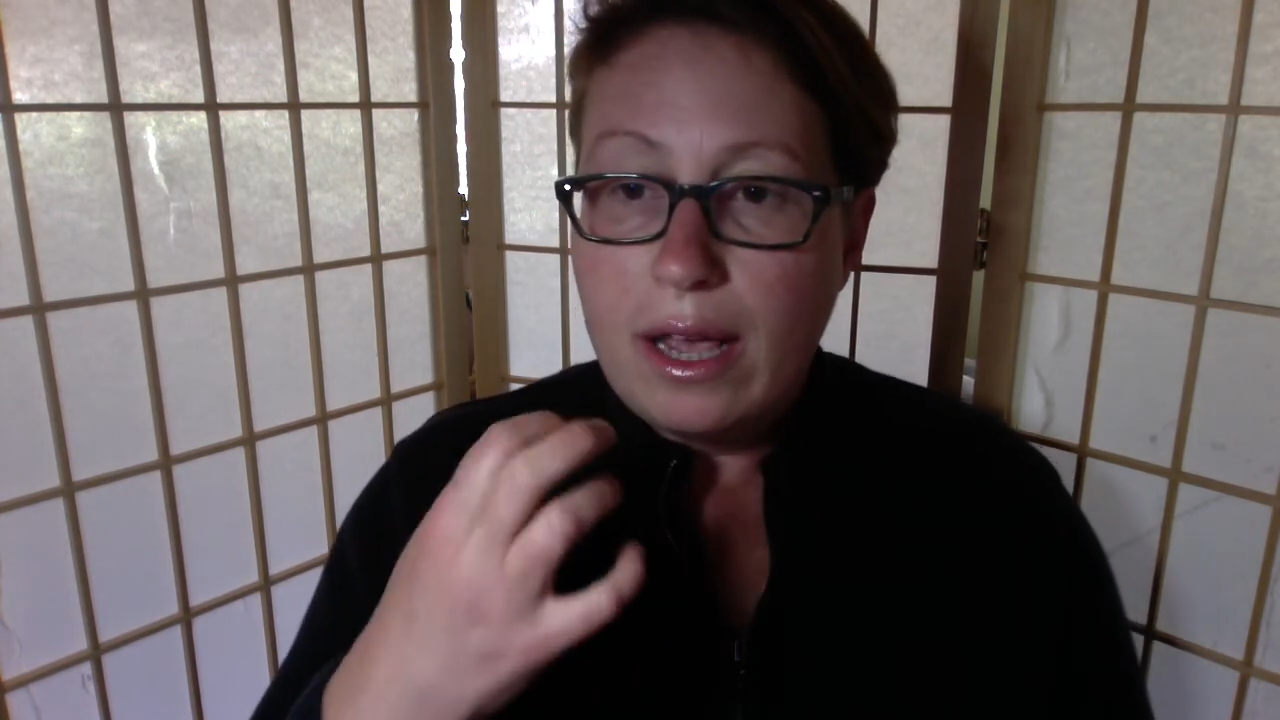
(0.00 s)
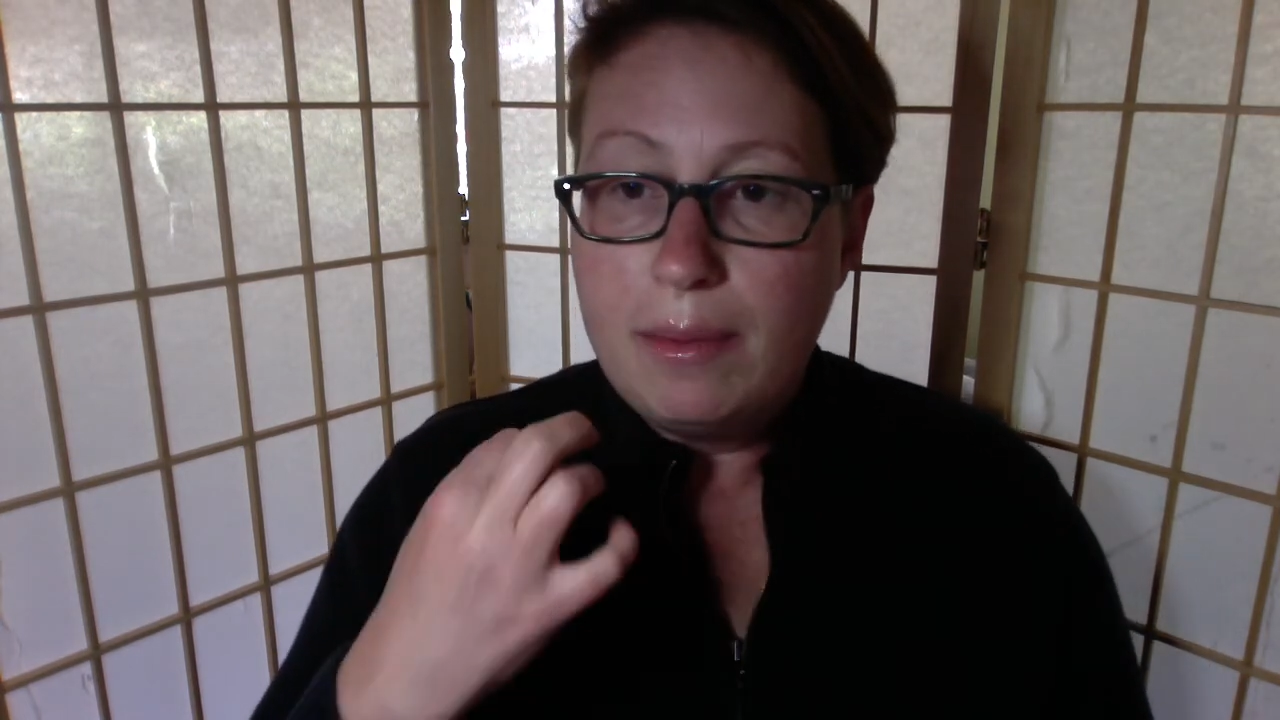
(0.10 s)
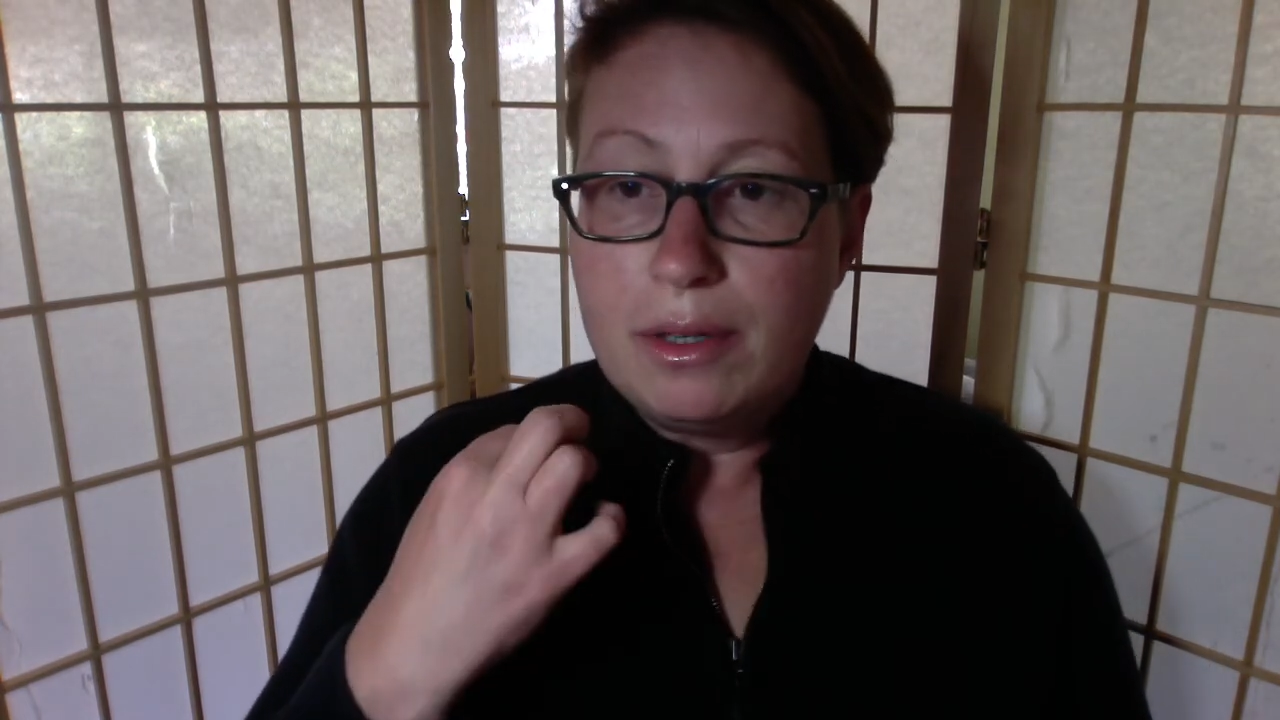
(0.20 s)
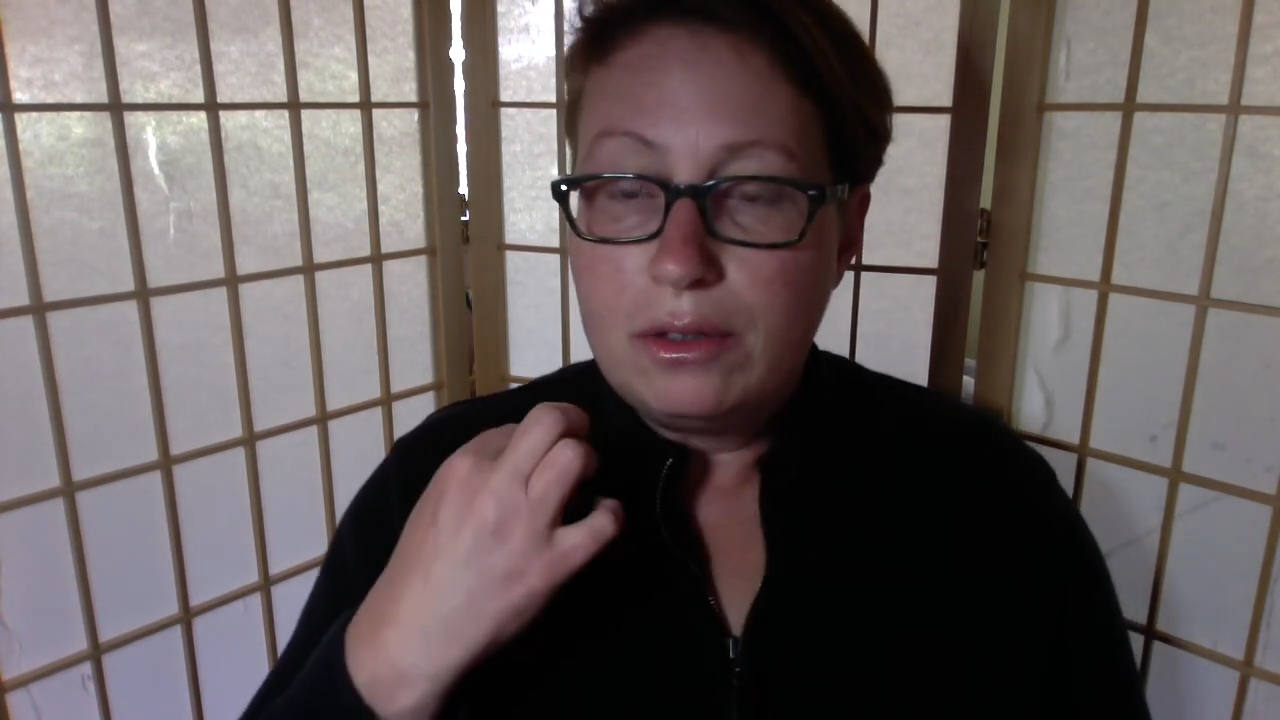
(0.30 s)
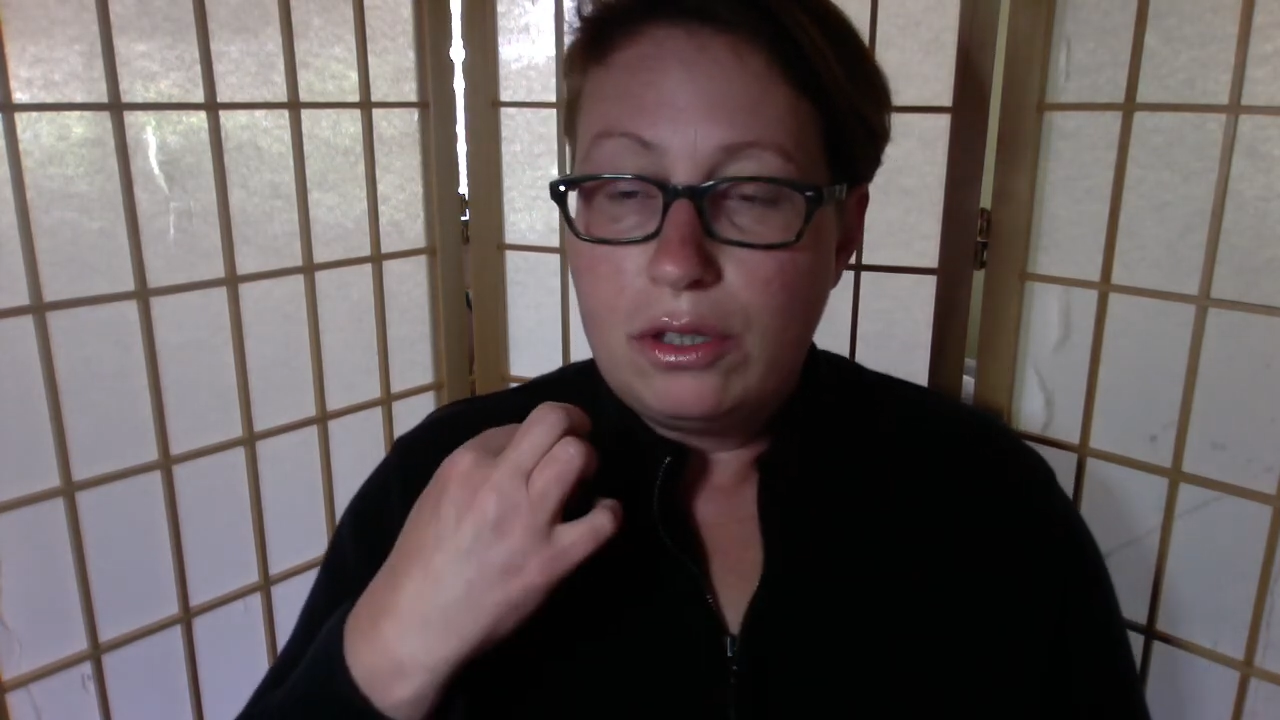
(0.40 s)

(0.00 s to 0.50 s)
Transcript: able